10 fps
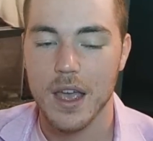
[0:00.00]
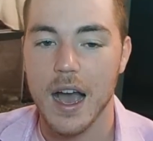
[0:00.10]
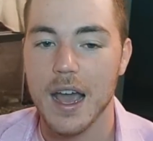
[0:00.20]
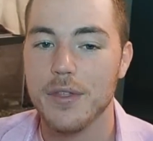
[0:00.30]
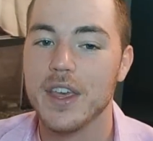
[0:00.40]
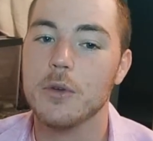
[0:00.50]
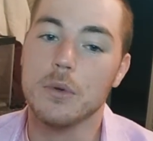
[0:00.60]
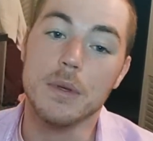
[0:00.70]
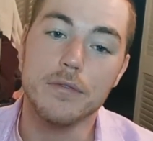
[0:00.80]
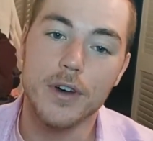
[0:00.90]
I think it would
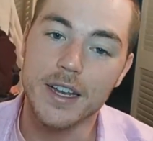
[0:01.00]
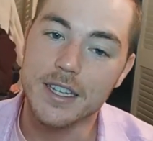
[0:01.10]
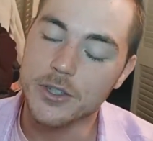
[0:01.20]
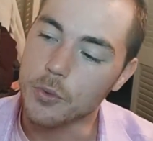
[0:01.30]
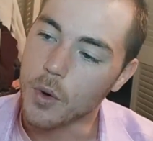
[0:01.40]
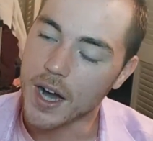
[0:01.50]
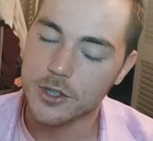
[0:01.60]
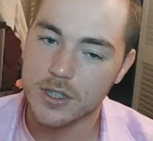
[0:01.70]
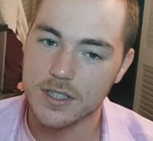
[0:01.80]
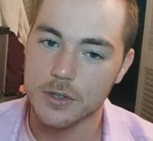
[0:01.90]
be funny to
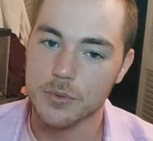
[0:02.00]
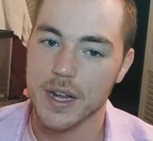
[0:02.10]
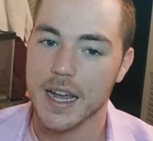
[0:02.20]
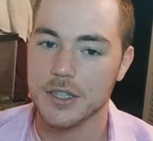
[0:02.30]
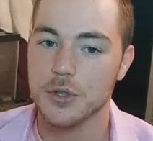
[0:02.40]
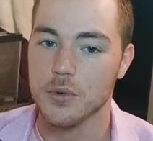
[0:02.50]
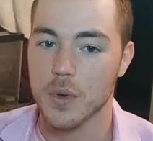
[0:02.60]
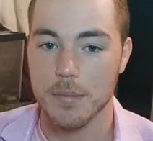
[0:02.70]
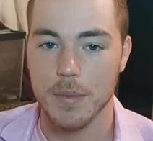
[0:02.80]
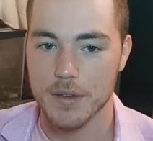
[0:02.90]
watch this and react to it
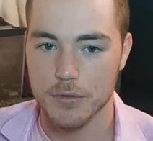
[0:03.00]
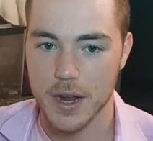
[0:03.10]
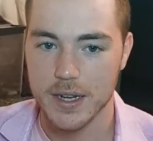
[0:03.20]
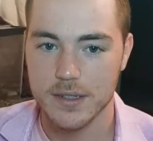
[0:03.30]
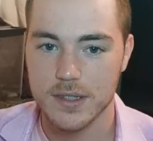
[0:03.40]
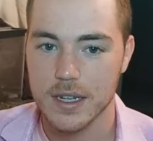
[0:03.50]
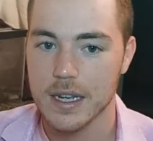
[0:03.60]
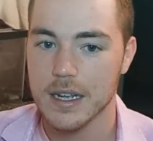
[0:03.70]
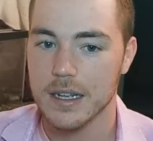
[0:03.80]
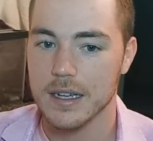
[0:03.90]
with my friends.
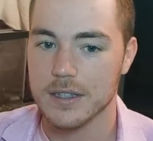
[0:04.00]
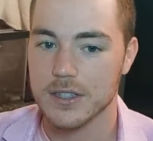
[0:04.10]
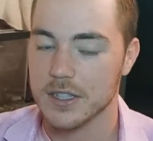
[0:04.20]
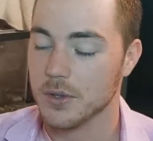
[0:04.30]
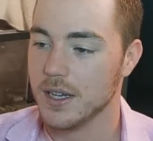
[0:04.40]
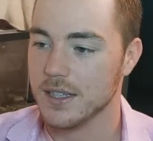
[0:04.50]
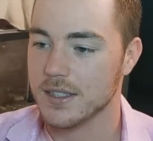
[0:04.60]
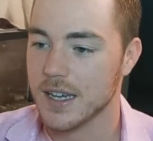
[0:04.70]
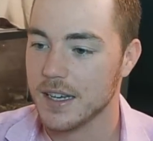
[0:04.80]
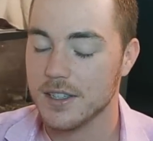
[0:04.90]
So that's what I
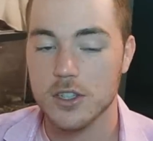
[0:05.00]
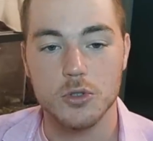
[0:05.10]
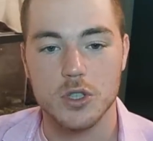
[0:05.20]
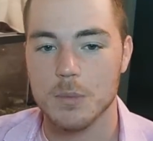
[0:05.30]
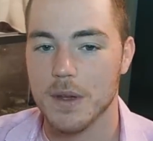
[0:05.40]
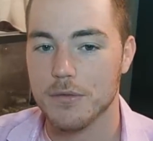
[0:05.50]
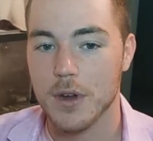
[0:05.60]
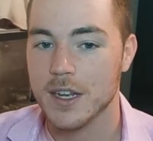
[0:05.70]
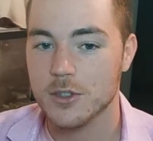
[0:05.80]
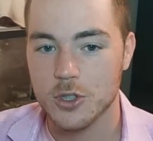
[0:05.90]
decided to do. Just my
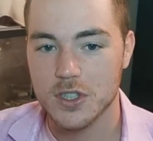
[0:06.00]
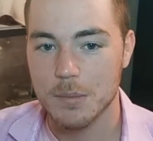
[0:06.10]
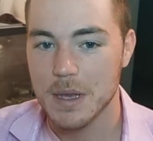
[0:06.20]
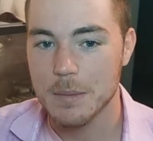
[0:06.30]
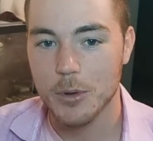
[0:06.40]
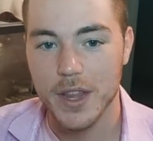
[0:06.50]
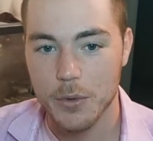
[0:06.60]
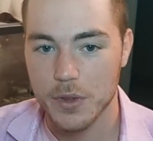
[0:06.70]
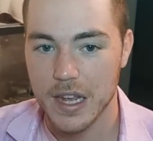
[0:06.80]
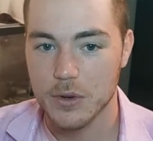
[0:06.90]
friends, just the people that
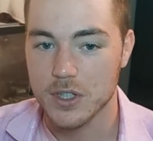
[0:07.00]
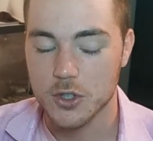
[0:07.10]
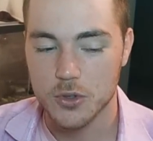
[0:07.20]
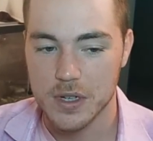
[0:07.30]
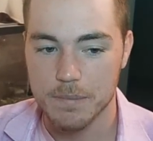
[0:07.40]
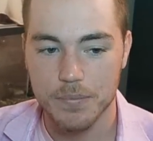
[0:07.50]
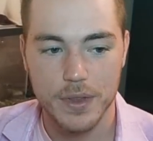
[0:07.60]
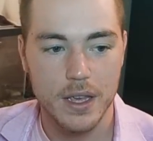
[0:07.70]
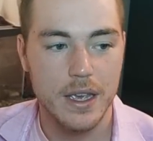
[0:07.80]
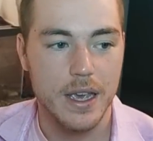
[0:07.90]
were there in stream.
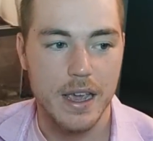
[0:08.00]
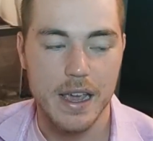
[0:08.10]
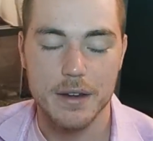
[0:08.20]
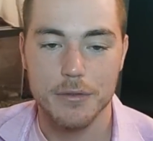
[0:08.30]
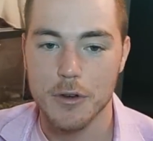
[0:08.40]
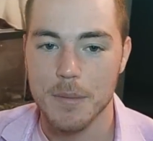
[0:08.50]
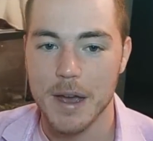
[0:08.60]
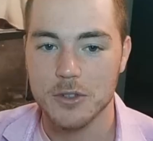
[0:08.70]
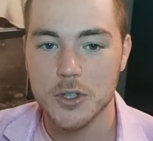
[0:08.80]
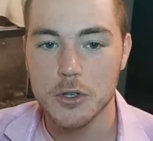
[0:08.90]
And for
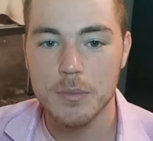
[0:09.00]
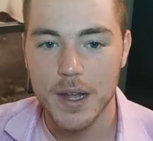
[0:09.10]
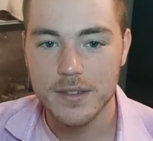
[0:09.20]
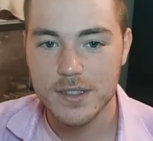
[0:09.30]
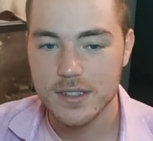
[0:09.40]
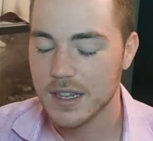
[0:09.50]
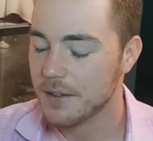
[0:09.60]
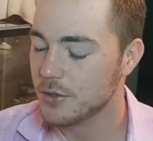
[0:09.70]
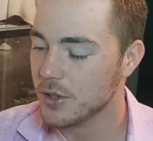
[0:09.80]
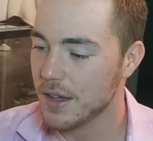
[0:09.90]
about 2 months
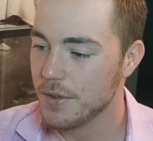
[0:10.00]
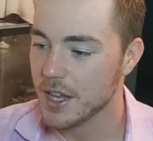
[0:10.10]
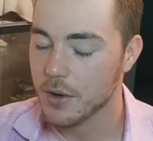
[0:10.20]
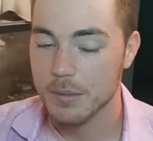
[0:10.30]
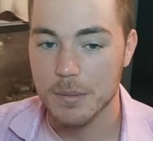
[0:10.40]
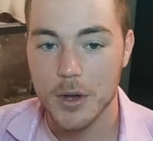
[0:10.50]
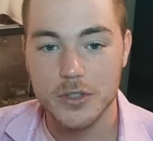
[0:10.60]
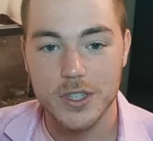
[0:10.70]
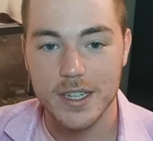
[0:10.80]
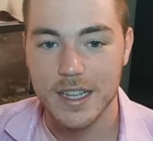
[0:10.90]
after that video had been
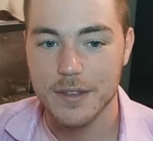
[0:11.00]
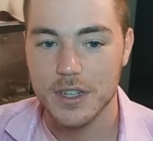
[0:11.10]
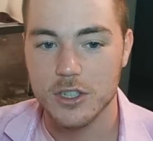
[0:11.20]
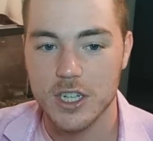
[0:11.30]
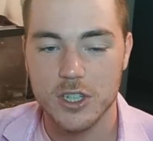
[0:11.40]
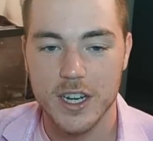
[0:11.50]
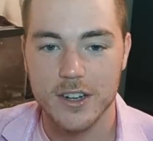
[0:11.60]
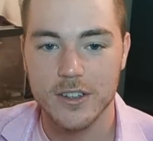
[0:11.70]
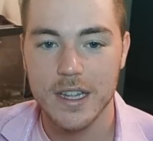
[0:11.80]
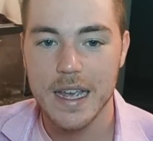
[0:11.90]
posted on the AVNJ
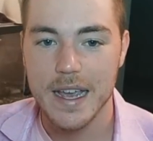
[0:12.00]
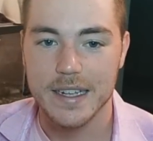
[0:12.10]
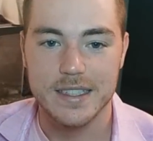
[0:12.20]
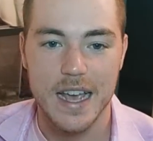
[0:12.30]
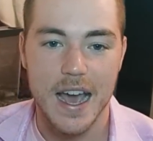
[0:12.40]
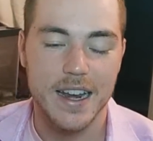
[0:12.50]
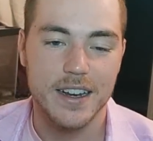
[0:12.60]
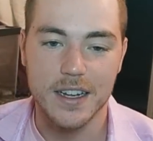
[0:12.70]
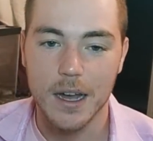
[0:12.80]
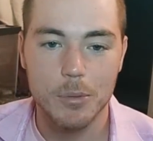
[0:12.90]
channel, it sat at
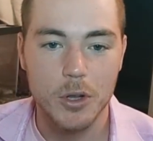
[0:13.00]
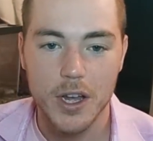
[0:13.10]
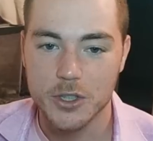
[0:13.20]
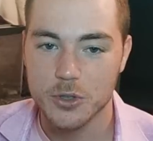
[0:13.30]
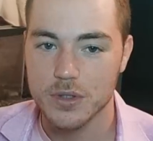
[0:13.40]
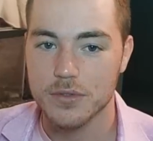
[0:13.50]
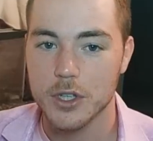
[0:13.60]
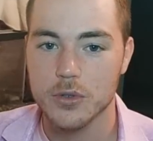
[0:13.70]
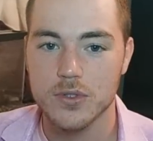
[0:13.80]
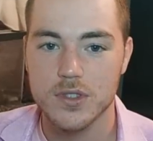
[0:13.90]
a couple hundred
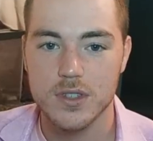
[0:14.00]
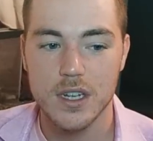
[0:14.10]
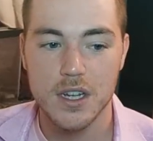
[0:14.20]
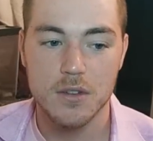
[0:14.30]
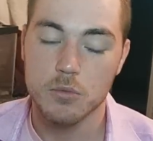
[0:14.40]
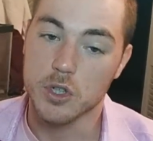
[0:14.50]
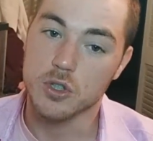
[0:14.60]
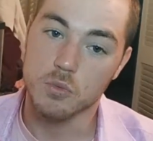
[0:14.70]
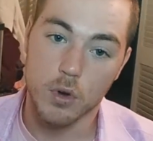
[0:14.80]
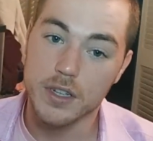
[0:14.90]
views,
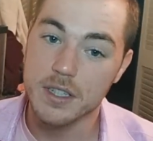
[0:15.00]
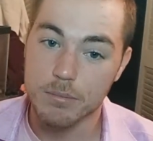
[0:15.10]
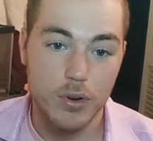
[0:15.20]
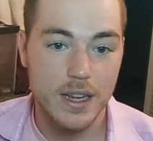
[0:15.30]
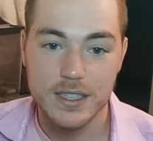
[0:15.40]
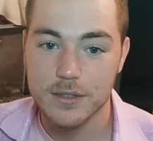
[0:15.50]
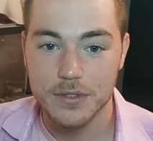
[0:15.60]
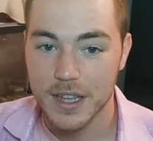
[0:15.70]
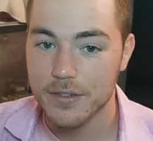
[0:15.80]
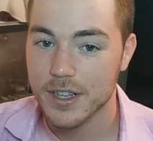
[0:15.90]
which was
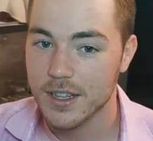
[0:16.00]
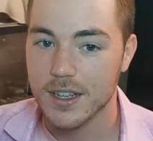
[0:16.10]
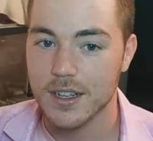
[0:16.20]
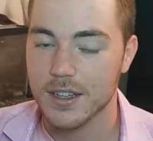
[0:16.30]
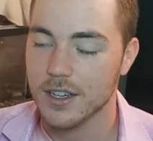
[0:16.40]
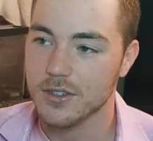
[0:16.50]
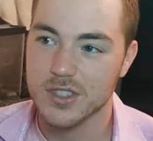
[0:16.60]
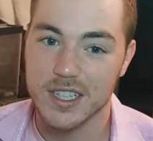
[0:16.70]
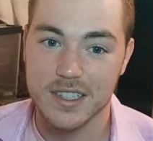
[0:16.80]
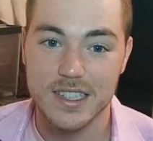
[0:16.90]
impressive given the,
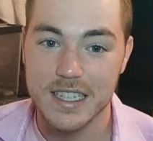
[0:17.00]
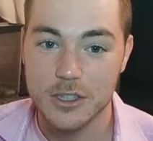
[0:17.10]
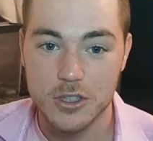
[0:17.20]
60-ish